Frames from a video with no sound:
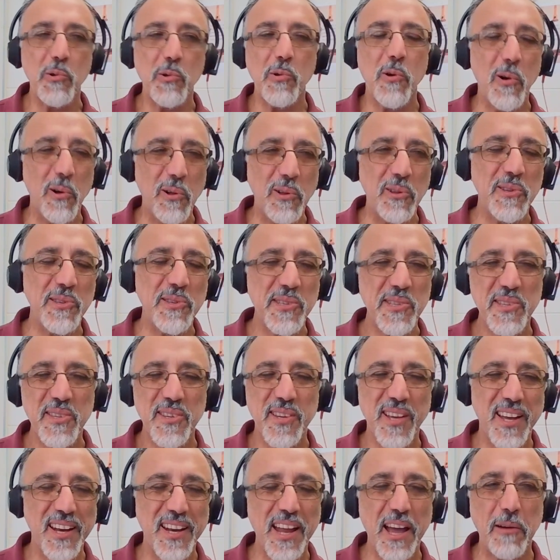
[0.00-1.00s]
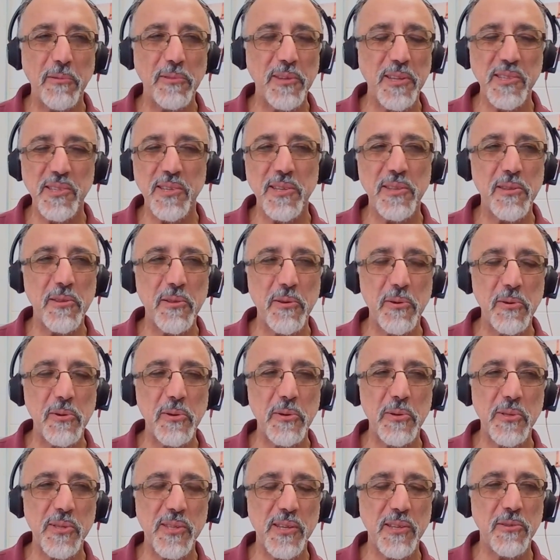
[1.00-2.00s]
goals, and how does it know
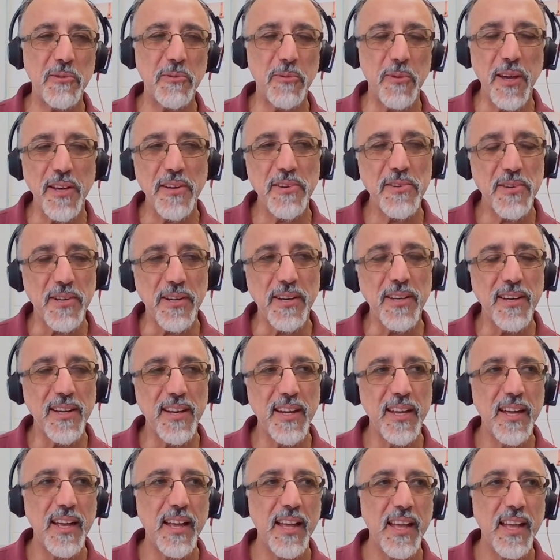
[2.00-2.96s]
your situation?